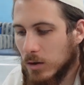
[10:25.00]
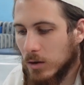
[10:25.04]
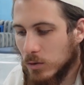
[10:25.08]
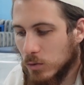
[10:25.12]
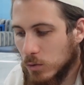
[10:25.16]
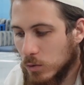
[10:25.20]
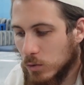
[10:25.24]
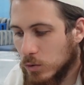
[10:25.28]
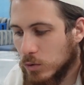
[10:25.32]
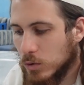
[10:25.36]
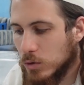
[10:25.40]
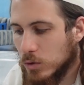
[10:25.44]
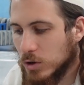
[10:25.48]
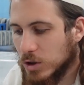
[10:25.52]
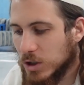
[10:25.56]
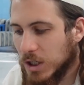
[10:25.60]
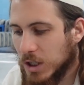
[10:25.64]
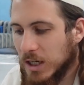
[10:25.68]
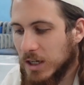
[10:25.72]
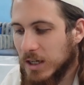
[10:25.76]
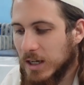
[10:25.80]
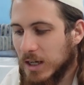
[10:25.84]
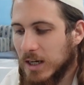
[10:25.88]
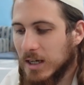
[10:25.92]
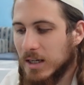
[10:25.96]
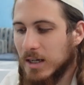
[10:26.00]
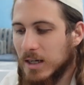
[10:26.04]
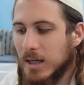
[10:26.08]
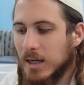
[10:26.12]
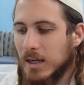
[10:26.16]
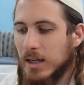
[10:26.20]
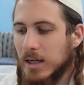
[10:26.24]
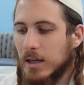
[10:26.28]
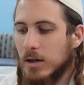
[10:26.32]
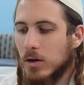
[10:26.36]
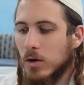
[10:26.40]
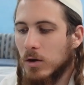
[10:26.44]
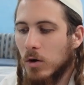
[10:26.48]

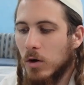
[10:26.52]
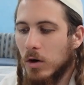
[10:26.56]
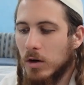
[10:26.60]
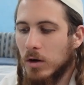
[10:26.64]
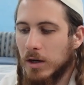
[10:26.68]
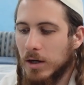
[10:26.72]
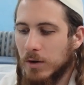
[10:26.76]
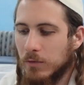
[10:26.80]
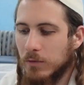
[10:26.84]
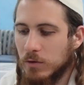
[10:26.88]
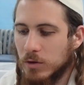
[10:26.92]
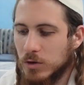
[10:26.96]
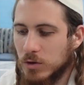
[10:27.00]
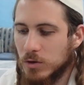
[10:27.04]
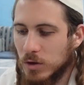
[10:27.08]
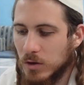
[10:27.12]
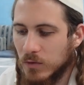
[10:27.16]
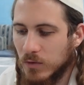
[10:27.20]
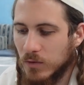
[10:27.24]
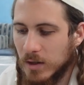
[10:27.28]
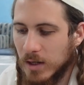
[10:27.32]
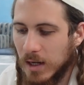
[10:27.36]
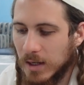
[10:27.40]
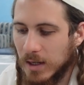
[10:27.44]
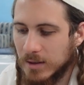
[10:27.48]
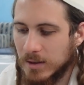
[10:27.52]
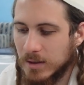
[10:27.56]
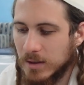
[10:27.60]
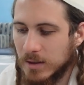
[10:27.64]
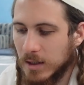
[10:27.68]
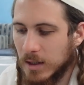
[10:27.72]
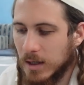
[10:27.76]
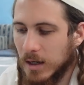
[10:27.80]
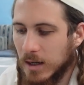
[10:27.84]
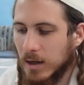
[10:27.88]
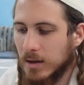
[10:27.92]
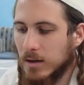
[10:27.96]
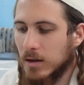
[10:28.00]
u-shekinichlelim kol ha-nefeshot v'nasin
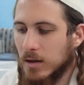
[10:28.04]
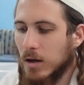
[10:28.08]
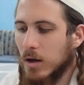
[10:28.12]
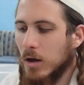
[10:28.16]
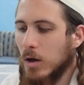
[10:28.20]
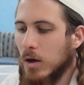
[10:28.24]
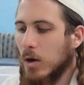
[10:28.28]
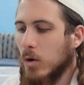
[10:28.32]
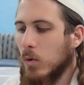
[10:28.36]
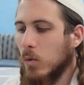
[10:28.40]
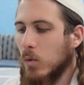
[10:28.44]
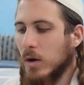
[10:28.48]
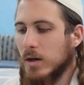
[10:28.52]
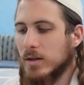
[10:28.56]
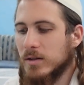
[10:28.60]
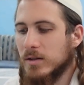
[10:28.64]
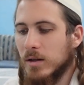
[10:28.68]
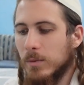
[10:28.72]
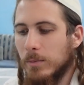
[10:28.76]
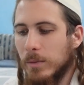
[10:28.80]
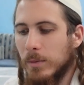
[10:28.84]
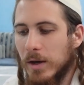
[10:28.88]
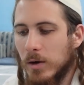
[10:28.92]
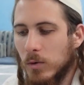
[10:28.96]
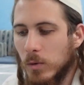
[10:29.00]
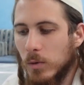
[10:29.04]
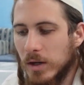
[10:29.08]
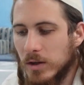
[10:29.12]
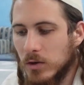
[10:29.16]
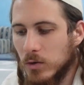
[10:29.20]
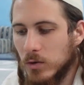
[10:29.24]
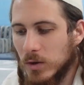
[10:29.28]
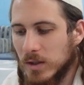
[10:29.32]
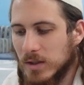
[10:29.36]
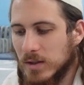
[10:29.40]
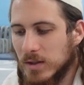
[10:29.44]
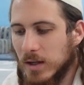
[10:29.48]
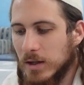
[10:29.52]
echad. What is the main way
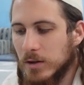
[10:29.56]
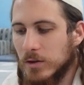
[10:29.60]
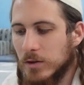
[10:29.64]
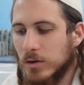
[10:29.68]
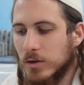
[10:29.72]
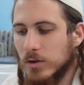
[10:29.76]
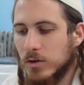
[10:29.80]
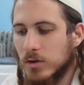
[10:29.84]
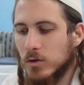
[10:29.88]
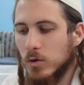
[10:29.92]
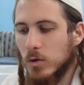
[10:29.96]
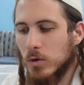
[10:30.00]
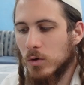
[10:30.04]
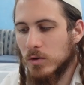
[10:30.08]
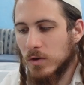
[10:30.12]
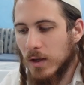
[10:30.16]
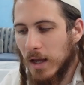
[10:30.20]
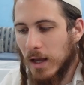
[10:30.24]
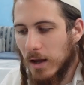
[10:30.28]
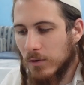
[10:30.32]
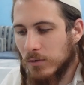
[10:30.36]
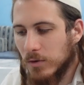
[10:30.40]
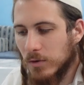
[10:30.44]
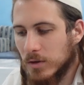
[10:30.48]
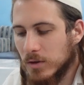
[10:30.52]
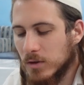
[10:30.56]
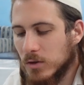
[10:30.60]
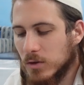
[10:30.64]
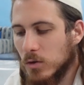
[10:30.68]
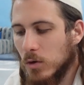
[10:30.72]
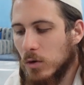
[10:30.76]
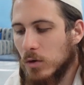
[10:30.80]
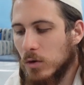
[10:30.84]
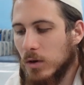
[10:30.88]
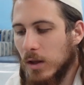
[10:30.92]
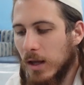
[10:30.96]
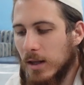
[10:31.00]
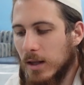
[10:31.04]
to ascend your soul, to have a
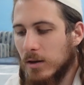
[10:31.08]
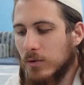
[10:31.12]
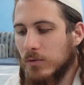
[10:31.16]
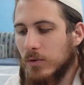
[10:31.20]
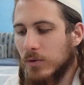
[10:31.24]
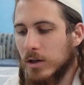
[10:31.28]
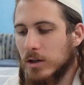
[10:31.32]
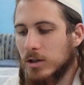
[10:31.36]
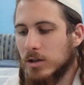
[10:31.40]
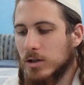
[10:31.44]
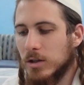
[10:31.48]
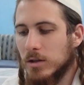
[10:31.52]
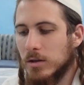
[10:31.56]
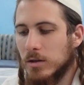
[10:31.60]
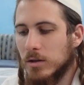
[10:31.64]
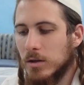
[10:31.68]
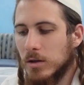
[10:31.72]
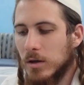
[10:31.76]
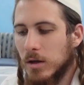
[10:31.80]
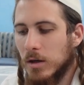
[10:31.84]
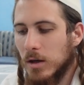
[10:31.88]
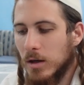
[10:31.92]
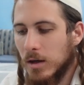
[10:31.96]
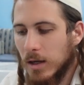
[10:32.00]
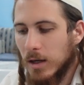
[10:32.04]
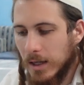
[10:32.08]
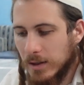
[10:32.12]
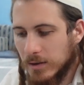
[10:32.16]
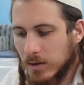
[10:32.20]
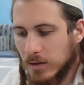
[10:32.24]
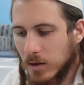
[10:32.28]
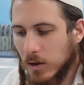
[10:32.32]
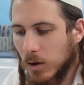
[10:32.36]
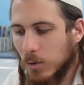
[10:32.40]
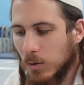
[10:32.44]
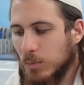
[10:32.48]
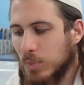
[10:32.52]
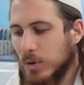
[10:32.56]
soul elevation, and to
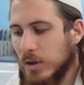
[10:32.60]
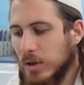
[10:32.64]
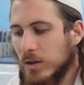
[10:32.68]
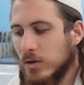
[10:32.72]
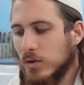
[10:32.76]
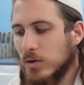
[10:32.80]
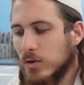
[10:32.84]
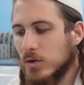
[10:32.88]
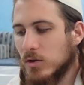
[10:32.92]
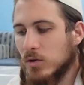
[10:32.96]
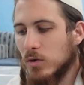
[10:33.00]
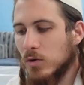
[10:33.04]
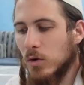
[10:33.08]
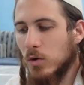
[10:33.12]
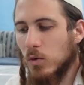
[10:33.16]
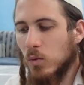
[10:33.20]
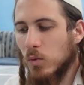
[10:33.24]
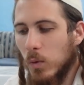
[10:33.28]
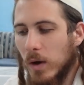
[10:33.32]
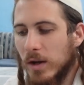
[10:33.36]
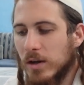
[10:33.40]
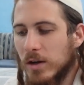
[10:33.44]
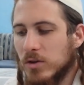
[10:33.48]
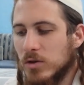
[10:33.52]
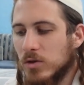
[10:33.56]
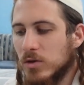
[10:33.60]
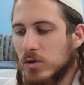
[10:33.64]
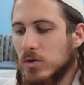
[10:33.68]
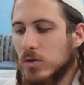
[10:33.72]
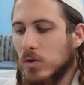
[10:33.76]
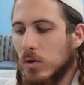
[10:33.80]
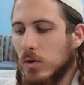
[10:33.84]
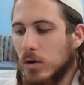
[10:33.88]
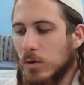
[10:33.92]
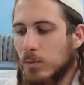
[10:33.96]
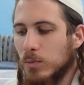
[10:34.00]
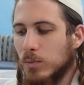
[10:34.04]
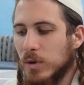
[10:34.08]
complete your soul? When is your
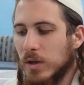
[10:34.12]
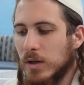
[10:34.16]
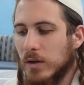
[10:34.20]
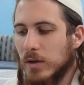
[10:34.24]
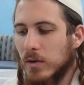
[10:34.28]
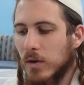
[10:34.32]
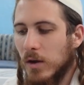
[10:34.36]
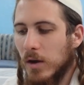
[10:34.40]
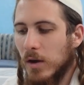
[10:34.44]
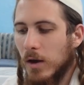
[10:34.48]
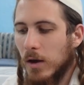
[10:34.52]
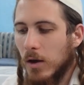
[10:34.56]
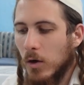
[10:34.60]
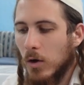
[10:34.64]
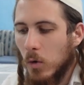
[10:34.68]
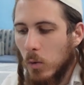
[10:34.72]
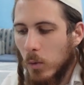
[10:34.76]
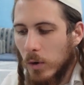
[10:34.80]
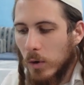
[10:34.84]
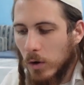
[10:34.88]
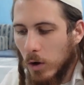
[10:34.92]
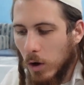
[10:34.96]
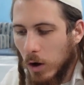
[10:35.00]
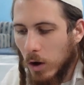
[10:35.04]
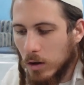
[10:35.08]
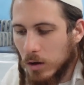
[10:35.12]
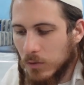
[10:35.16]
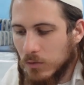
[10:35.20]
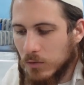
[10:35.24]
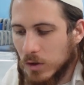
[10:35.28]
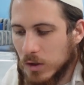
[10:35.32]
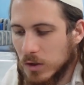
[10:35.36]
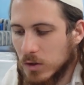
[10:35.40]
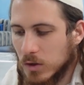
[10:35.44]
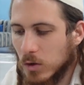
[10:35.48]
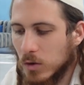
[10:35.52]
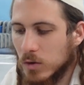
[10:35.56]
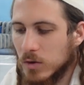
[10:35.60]
soul complete? When all of
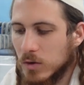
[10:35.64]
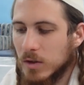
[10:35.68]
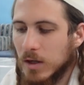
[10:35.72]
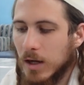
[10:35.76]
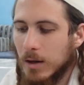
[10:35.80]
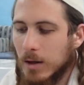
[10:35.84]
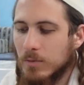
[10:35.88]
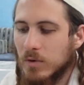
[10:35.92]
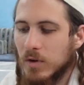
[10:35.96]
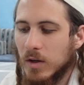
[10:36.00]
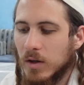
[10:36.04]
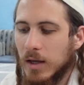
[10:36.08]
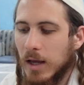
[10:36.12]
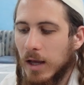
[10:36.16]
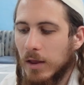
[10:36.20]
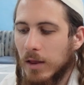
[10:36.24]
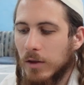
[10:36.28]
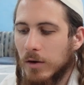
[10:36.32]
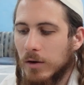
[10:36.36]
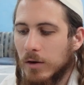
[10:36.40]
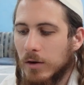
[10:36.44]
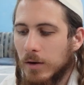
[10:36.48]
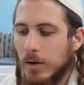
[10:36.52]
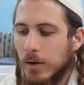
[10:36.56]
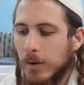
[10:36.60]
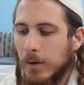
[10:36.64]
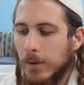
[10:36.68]
the souls come together,